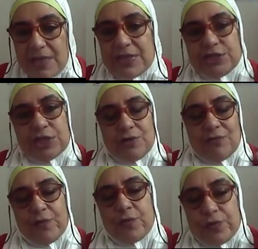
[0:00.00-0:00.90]
the jaw,
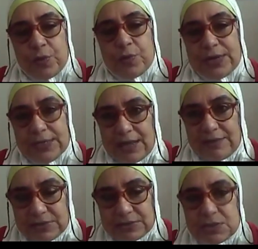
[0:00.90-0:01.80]
or the oral
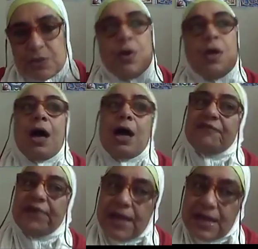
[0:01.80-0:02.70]
cavity. So if
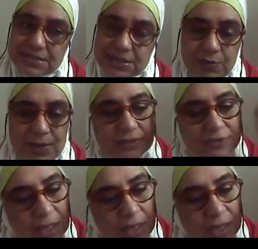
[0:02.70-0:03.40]
I ask you, what is the